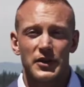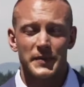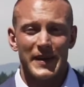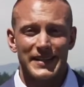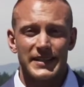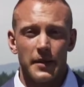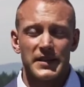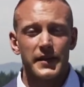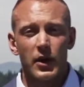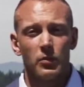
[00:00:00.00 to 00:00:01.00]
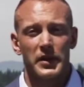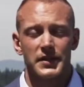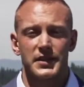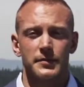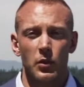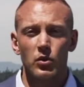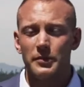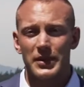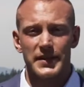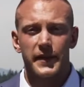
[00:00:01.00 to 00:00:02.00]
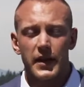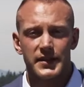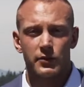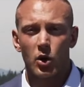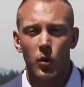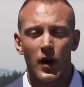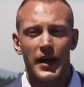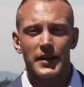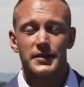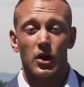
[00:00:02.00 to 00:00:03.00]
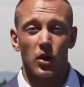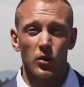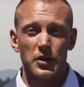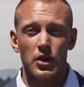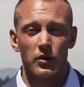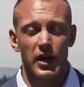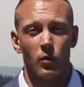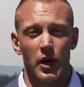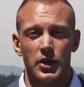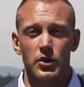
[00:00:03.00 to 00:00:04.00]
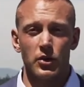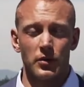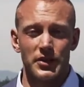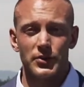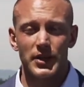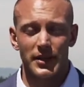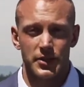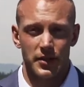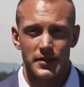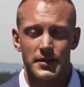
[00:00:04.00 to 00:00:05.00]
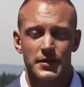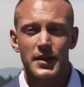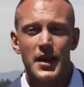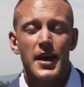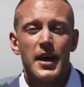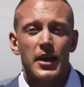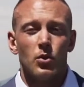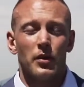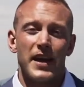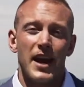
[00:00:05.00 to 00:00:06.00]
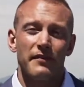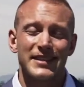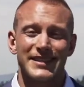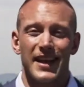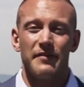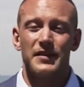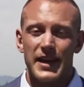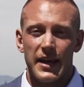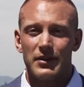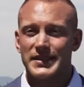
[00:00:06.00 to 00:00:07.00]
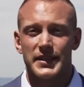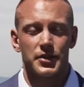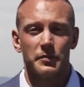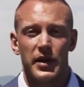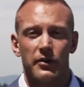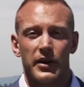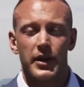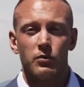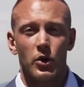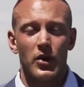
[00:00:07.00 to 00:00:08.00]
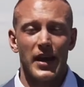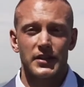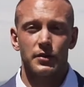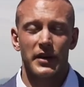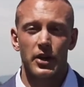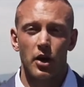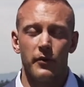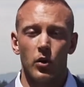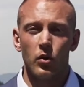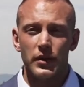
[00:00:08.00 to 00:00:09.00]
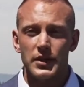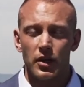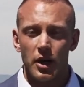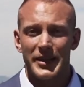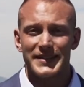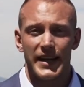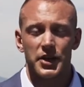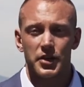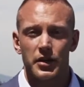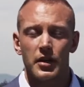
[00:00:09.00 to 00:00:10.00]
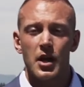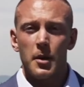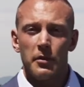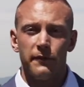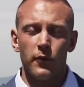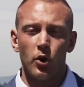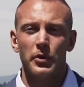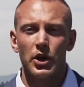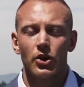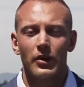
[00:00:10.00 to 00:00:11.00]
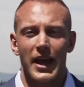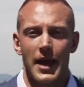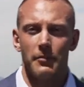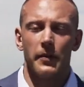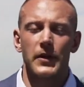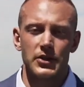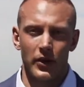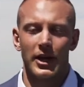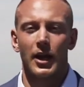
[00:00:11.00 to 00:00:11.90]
has been accepted, there will be a small deposit that is required to hold the unit while you do your due diligence. You will then have a 7-day rescission period where you get to read over all the documentation before putting your name on the dotted